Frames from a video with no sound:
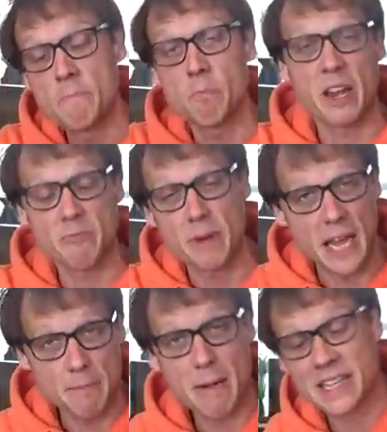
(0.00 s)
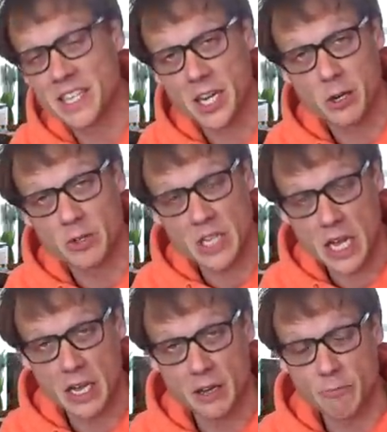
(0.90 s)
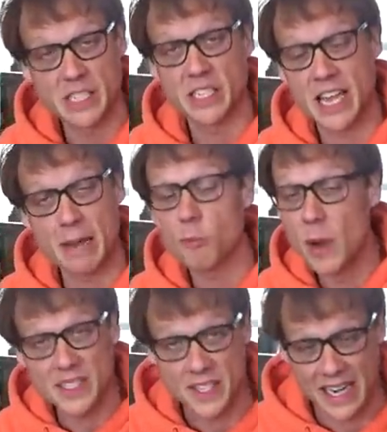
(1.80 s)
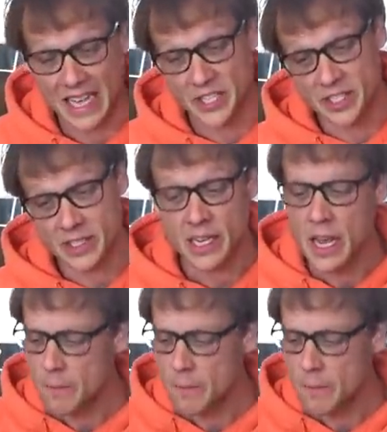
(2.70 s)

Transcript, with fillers: might have played Matago's uh, recent game Western Legends.